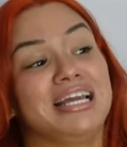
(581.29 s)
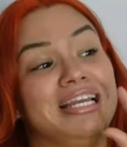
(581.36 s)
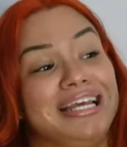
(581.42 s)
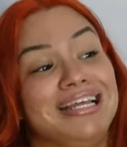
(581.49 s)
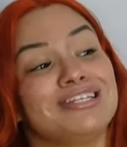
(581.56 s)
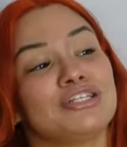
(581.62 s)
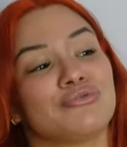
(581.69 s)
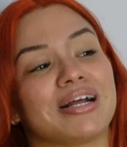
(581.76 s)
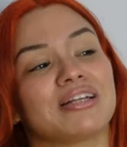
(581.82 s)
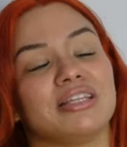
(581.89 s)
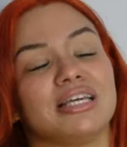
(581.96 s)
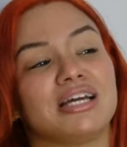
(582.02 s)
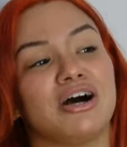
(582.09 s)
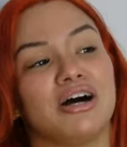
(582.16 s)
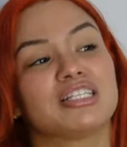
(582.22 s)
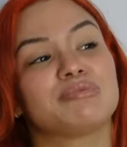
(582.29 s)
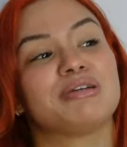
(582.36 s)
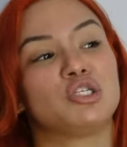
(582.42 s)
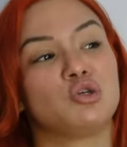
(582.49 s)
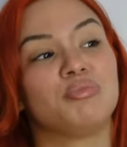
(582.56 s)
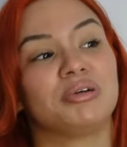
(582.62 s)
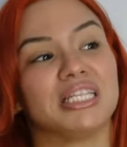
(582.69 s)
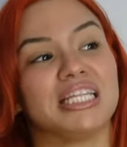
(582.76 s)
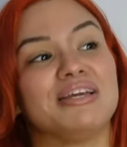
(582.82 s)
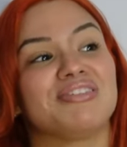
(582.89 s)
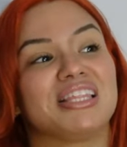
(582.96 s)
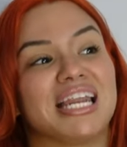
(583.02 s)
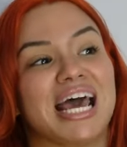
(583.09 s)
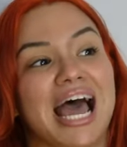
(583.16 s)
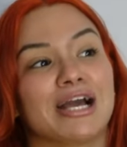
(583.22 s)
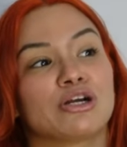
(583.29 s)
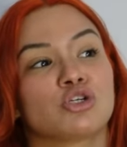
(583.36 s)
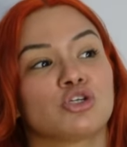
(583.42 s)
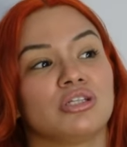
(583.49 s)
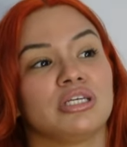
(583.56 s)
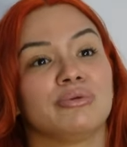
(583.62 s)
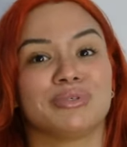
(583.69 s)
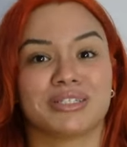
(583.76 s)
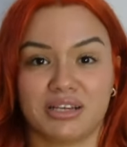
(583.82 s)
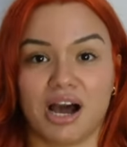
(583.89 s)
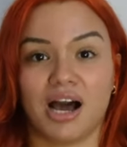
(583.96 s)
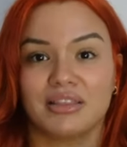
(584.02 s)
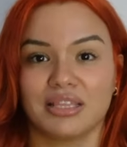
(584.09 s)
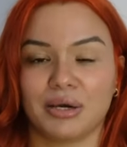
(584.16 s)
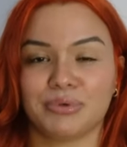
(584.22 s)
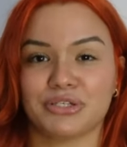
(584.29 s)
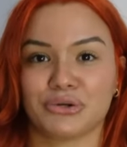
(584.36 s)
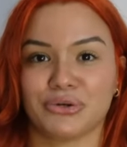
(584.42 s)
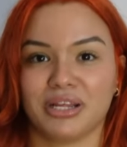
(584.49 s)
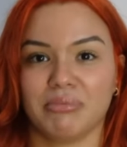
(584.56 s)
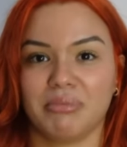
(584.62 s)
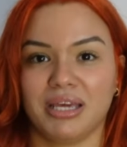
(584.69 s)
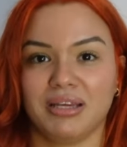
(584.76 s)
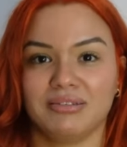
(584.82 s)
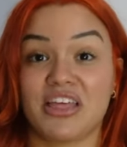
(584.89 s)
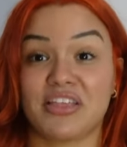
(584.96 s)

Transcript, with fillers: It indirectly caused me to believe that actually was God that was hurting me.